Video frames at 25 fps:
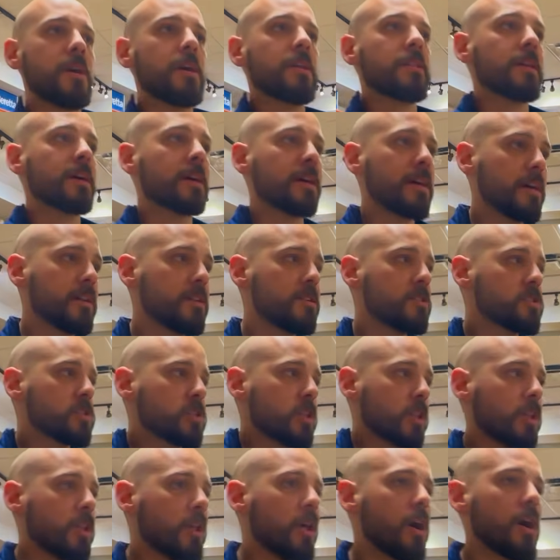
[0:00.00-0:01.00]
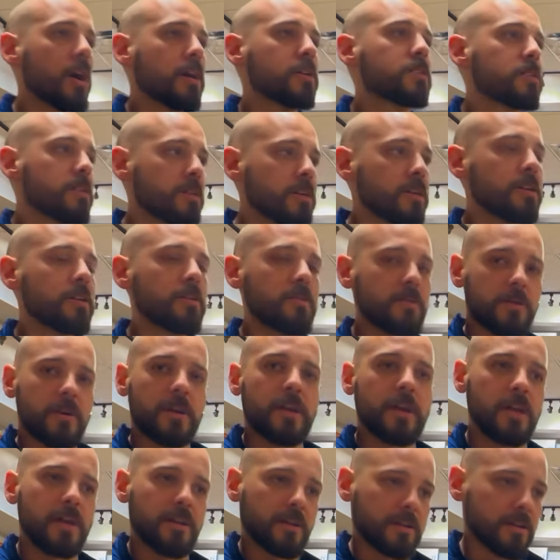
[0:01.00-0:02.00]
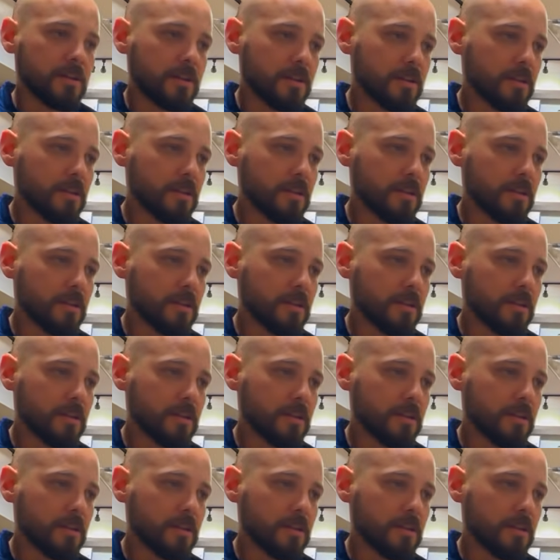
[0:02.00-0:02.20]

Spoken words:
The gun is locked in your hand.